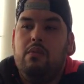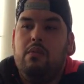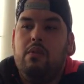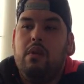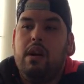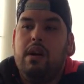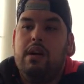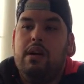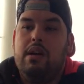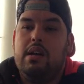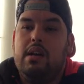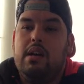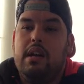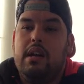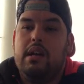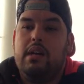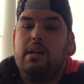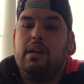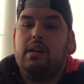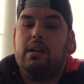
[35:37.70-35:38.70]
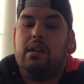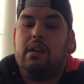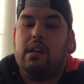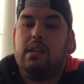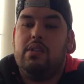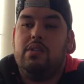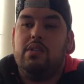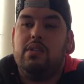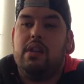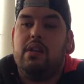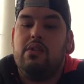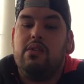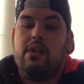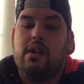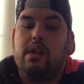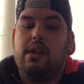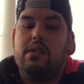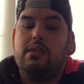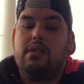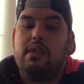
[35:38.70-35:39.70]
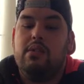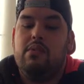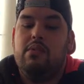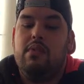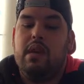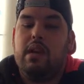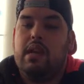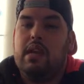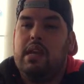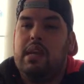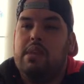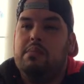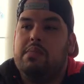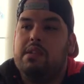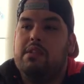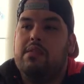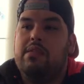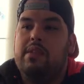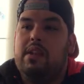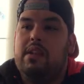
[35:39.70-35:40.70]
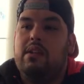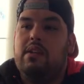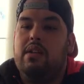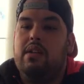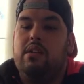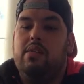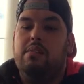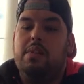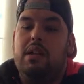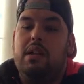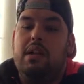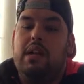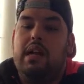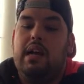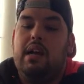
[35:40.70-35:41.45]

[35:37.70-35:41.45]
want to like entertain you guys and want to keep this video a little bit